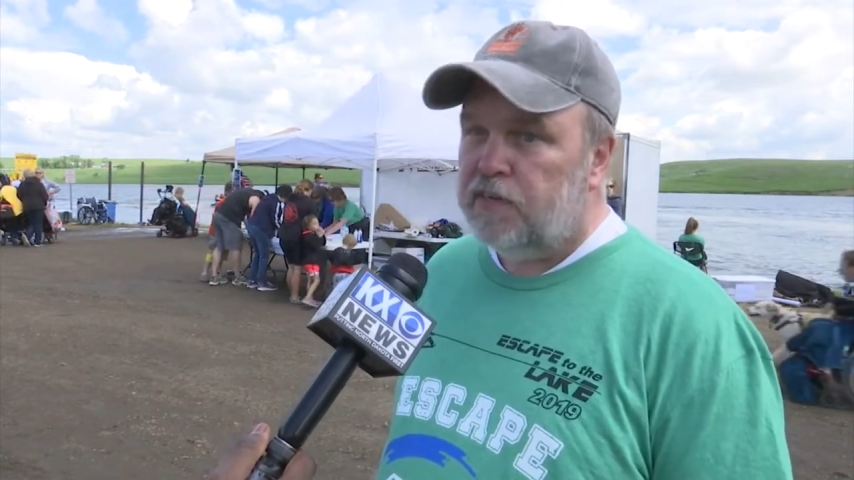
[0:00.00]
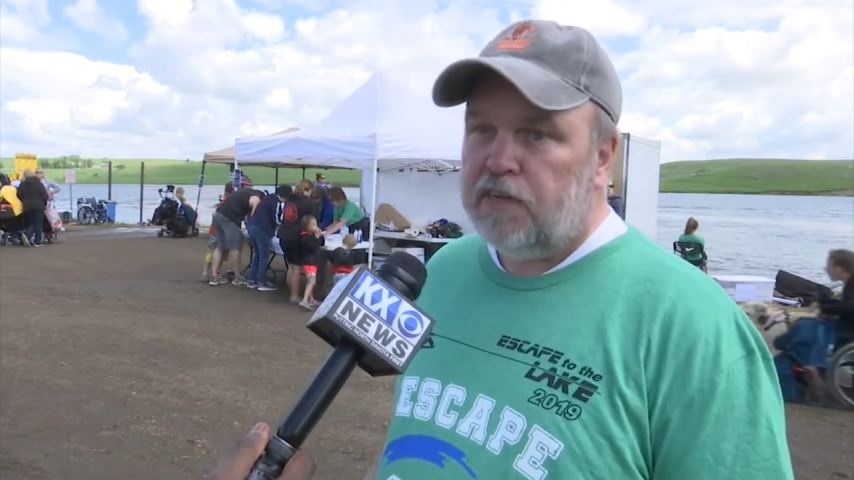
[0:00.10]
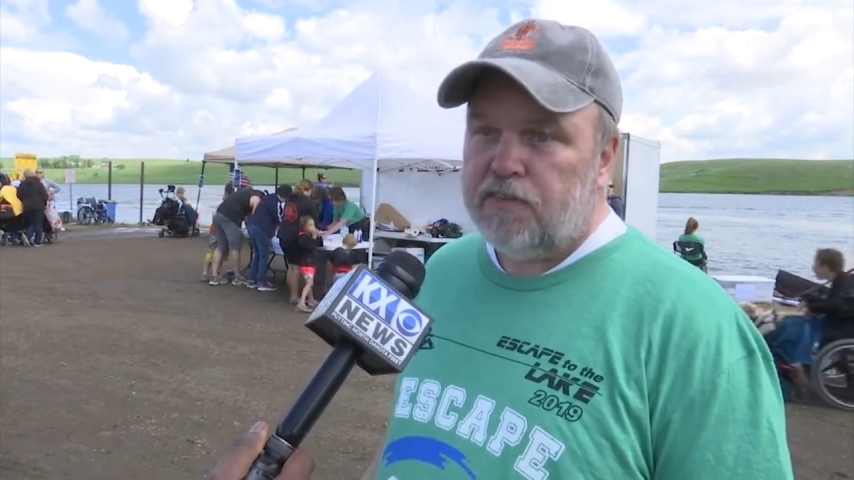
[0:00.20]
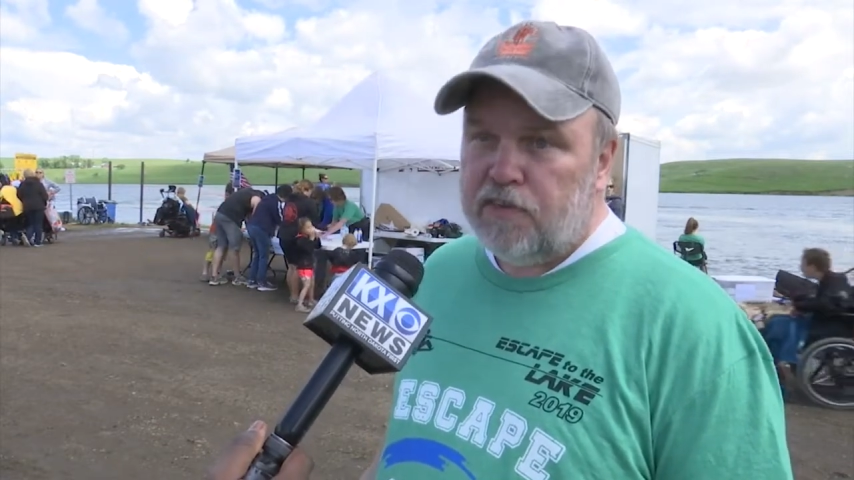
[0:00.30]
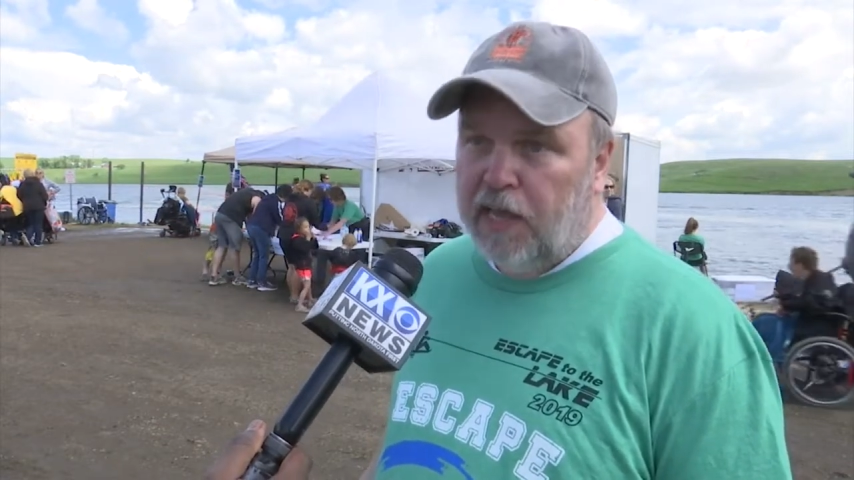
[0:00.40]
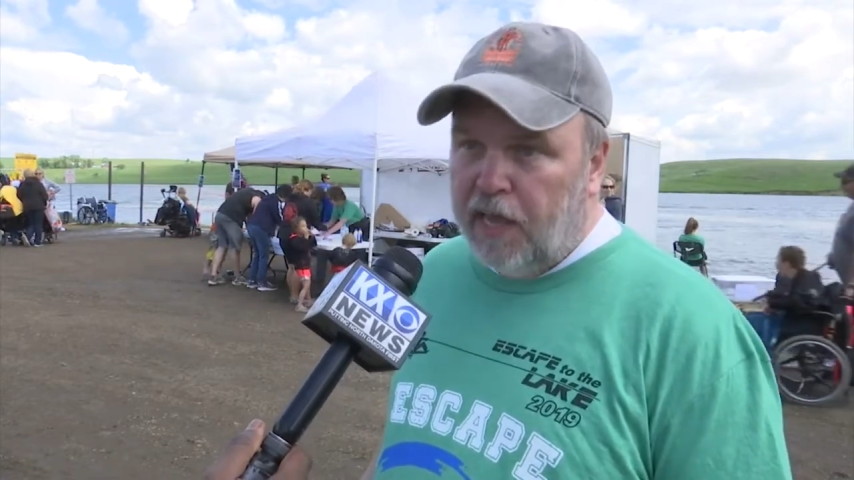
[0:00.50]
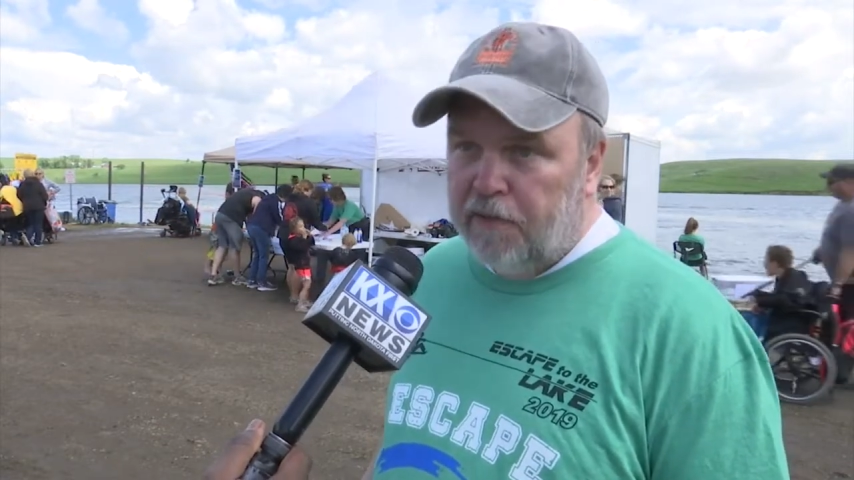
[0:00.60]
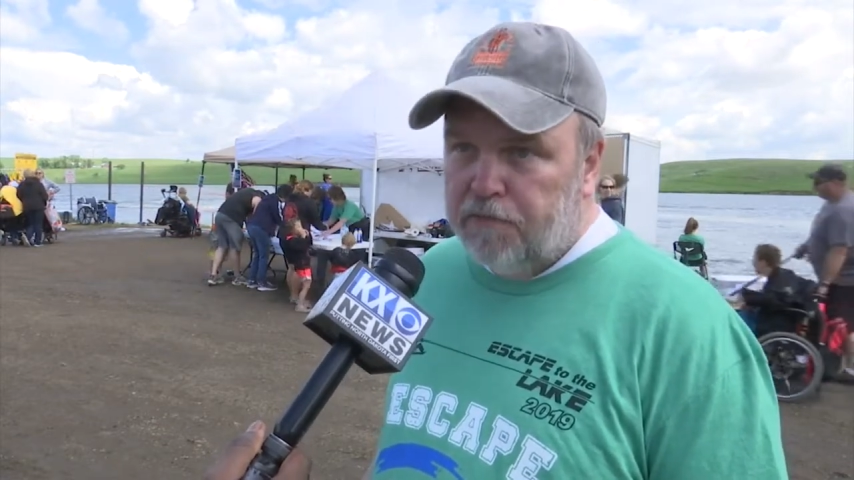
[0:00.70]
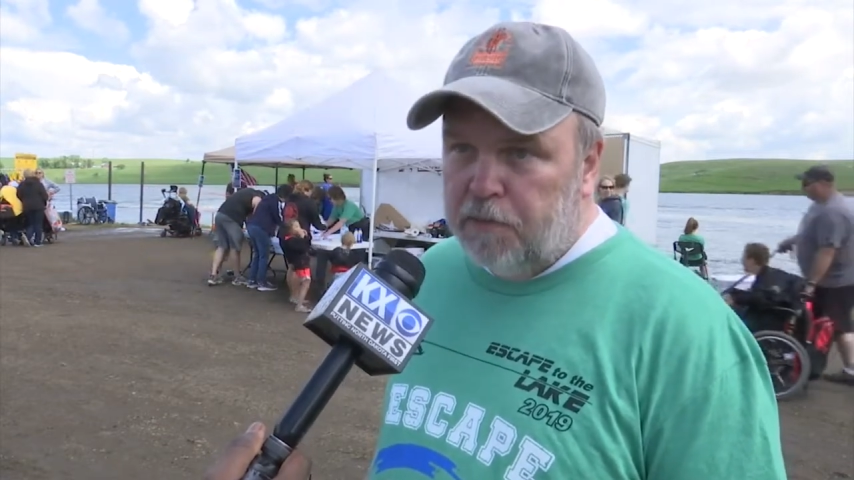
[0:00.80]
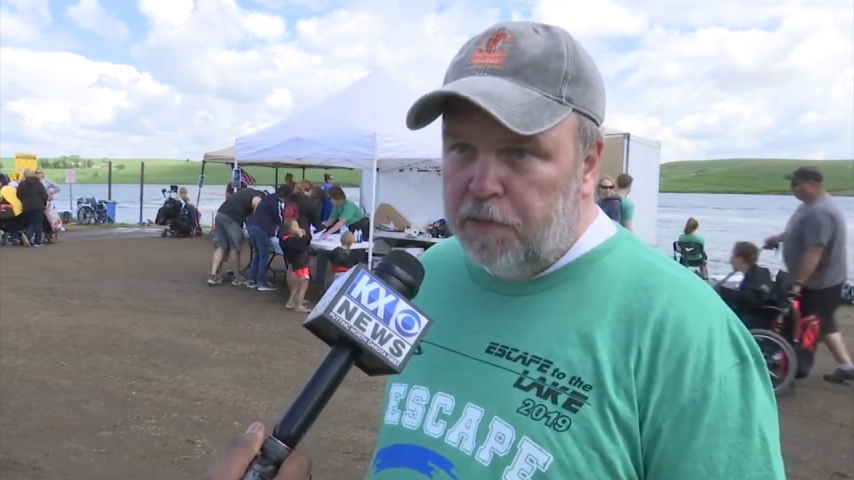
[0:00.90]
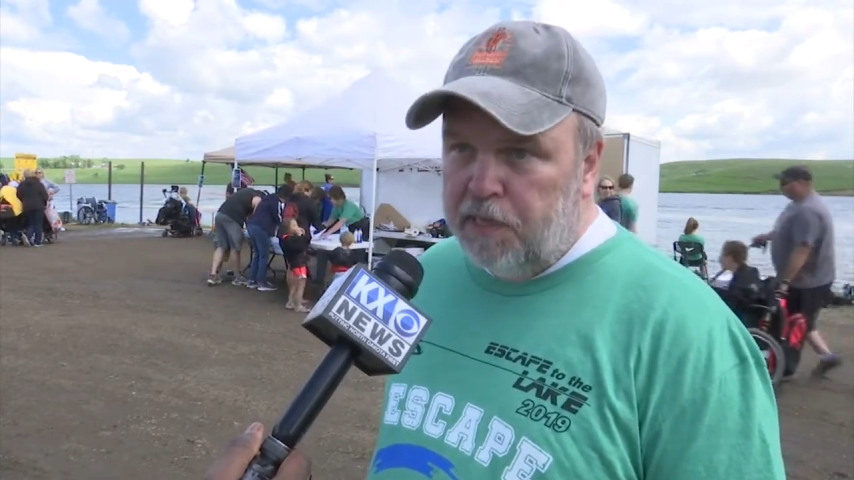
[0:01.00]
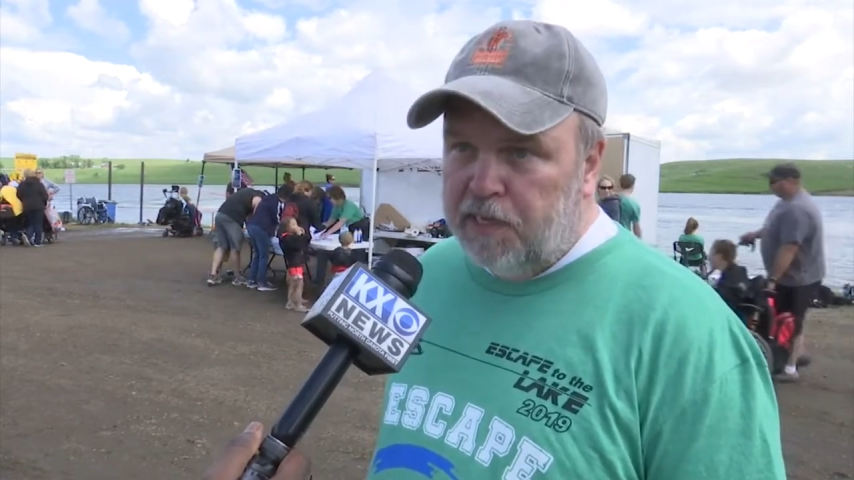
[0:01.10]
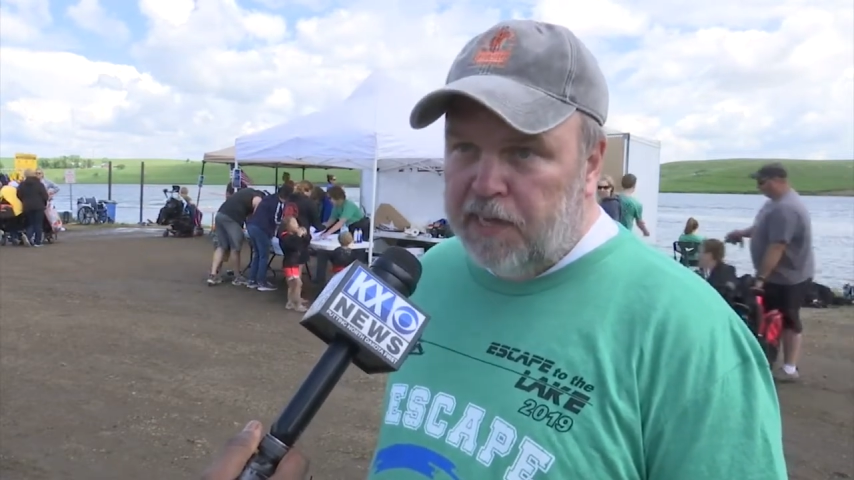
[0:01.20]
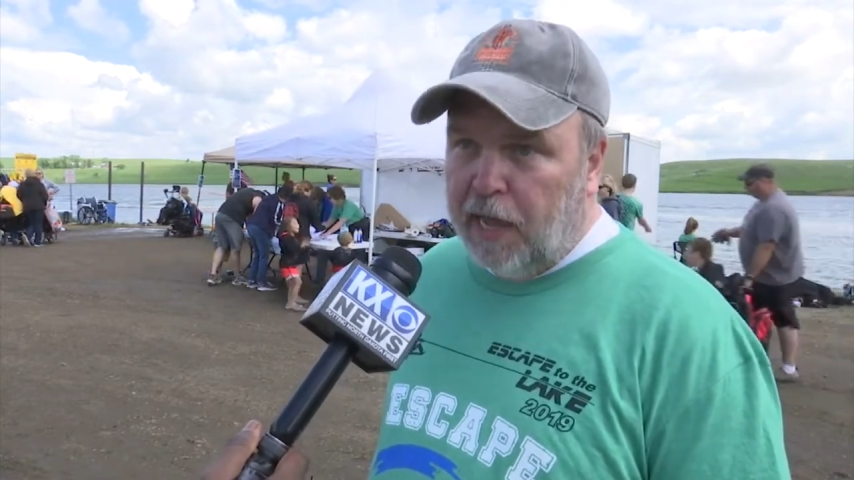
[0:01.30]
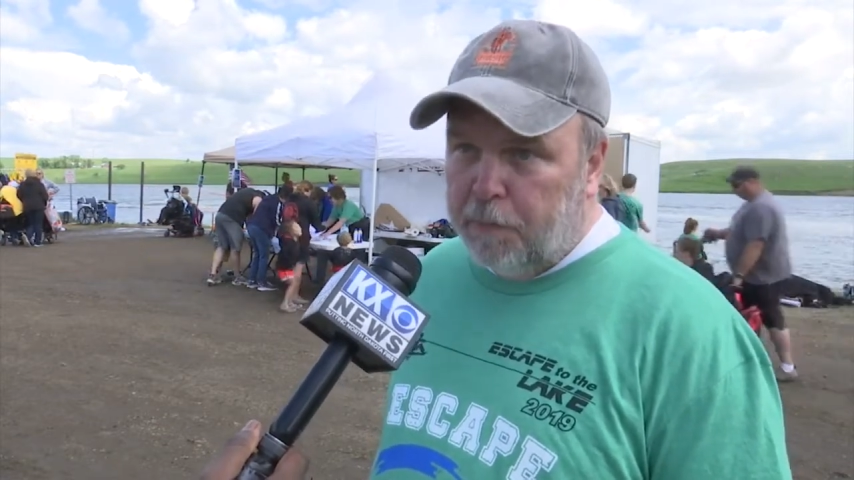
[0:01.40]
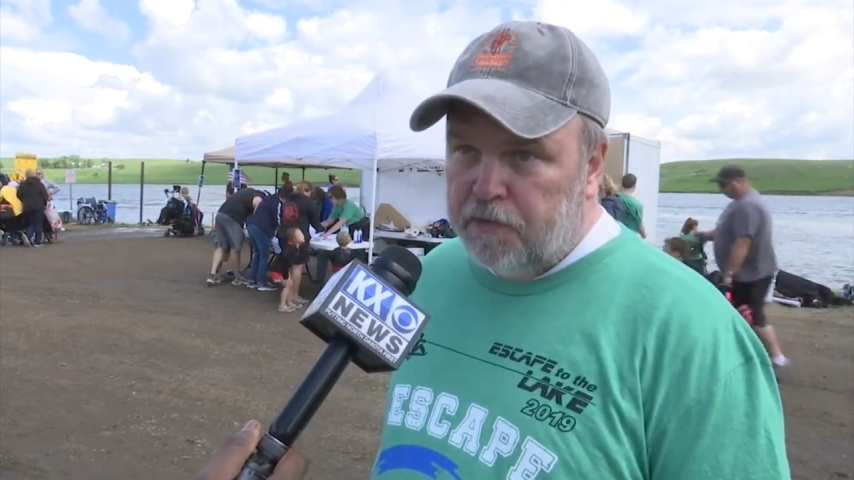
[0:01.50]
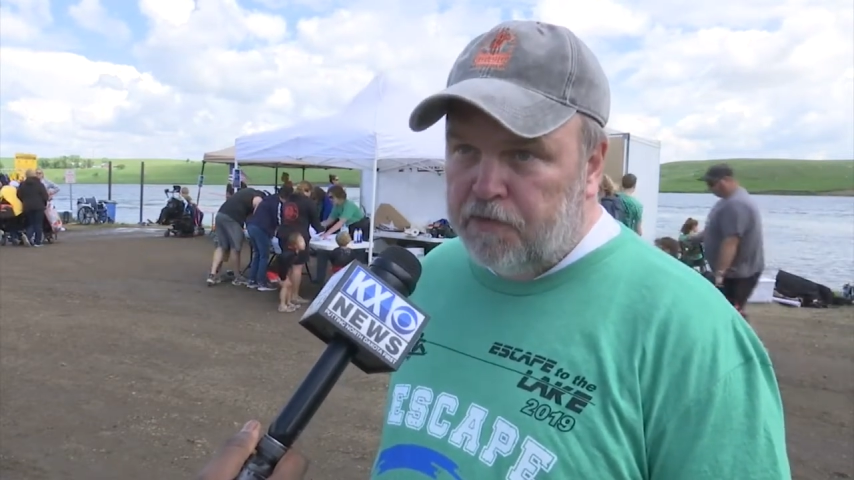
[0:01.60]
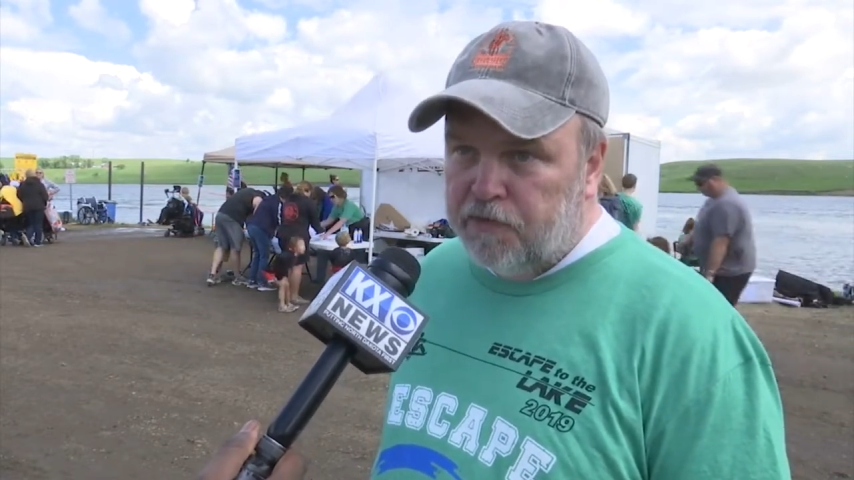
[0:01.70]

and it doesn't have to be adaptive